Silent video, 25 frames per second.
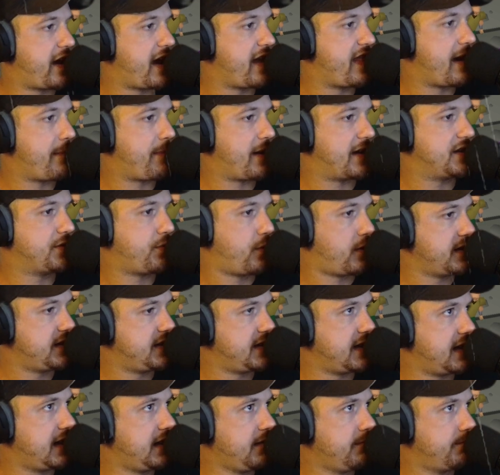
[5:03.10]
that by
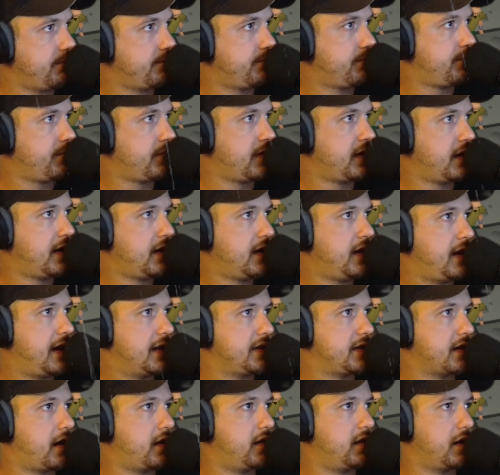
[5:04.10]
20,
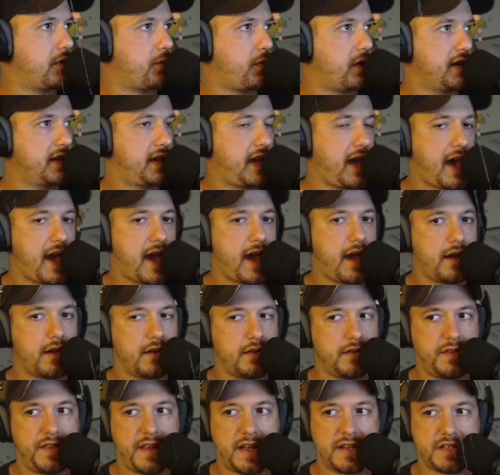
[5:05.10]
it's 101k,
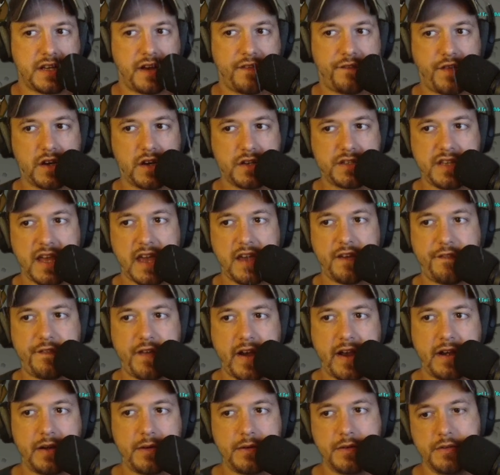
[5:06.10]
and that's our first day of
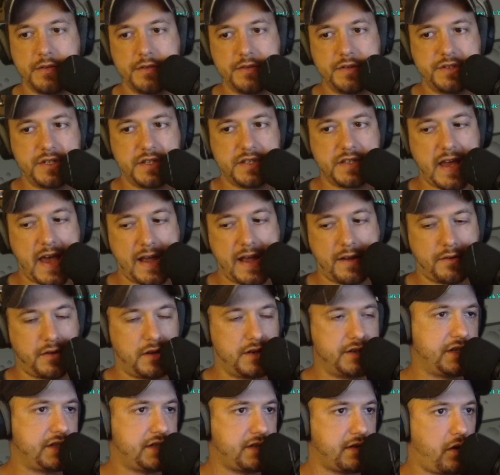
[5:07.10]
fire rune, just
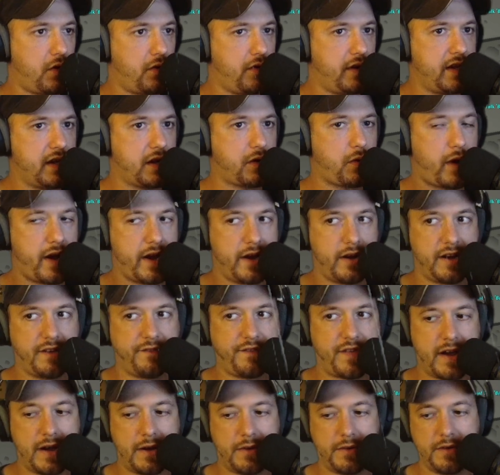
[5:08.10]
only acquiring
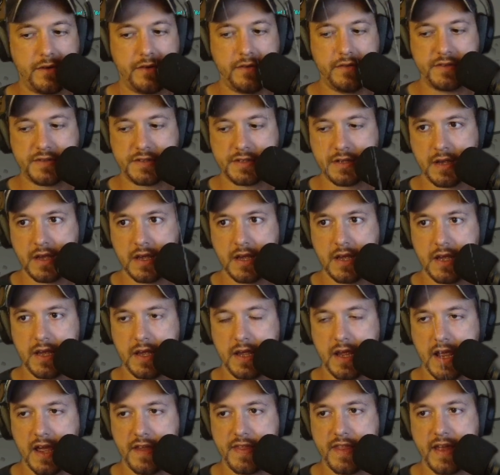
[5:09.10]
fire runes,
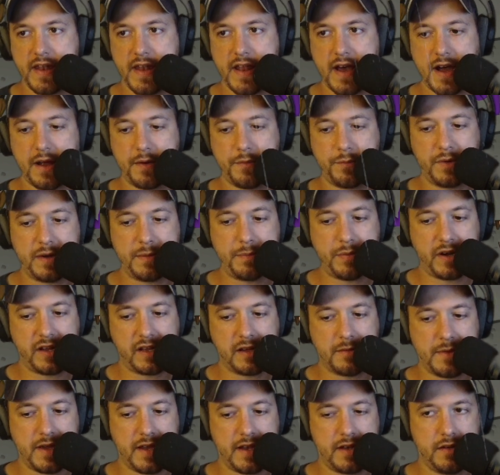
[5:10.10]
and then re-putting
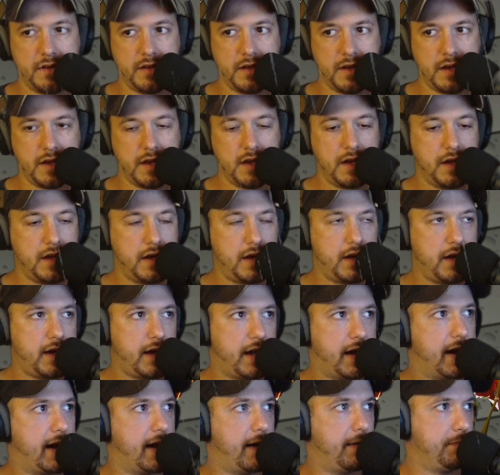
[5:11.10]
them in.
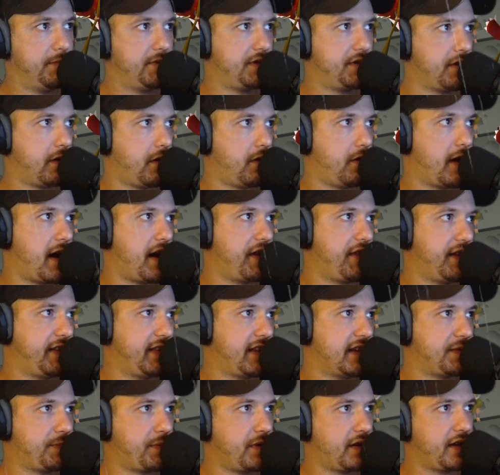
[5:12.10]
So I think
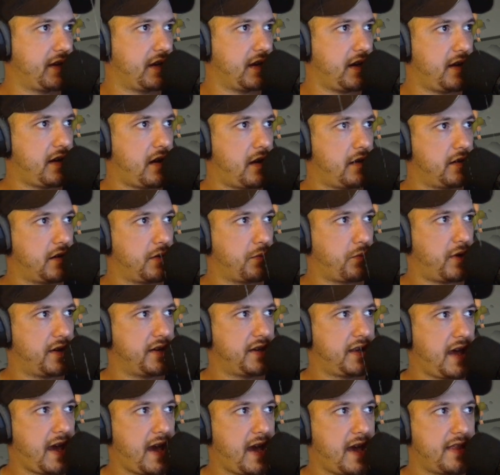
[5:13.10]
that's pretty good.
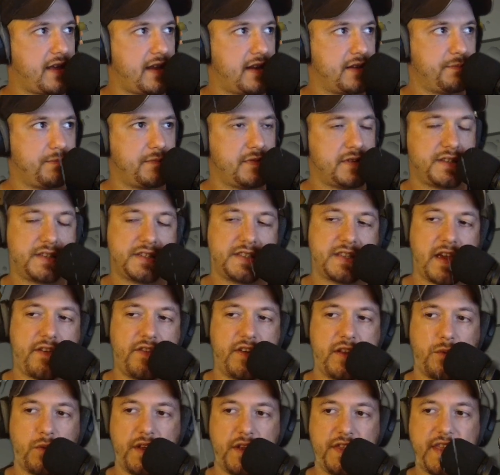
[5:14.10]
101k. That's
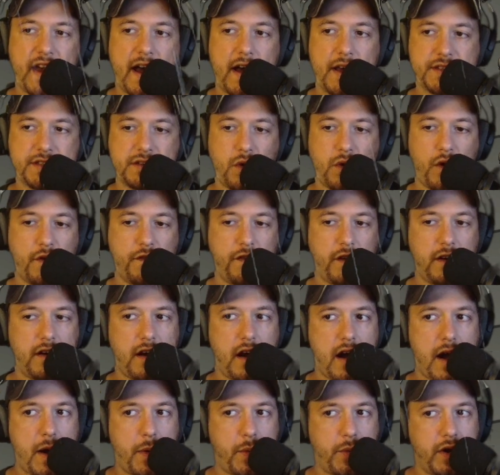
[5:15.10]
71,000 over
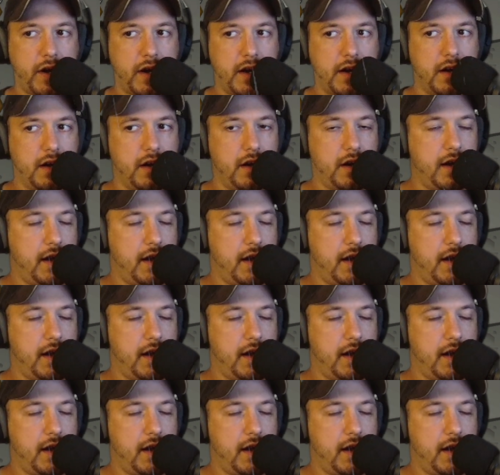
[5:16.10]
our